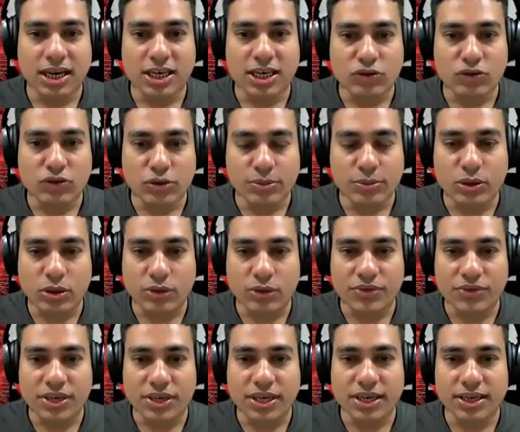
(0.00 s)
you will be
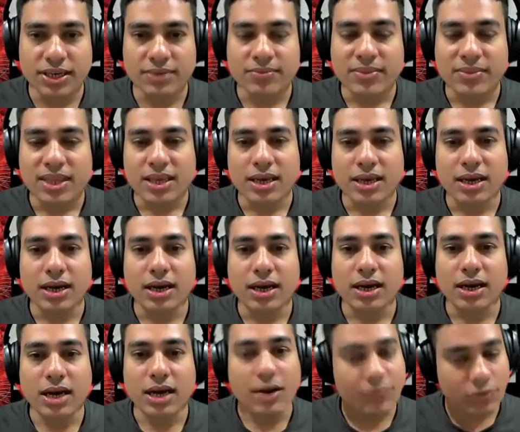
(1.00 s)
configuring,
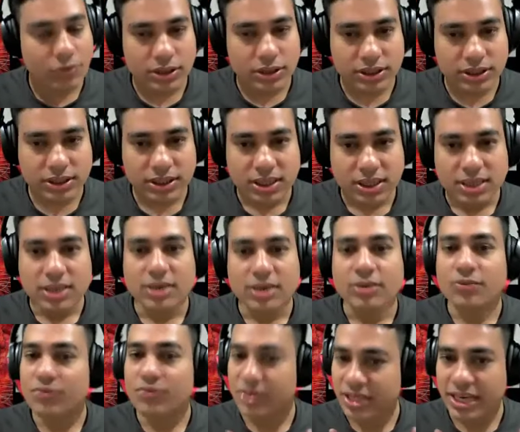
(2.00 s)
of course,
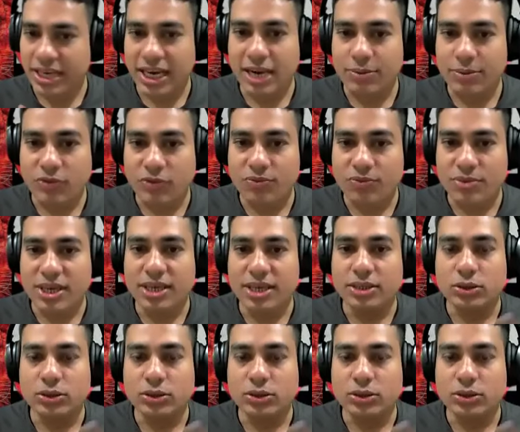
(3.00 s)
with the help of me.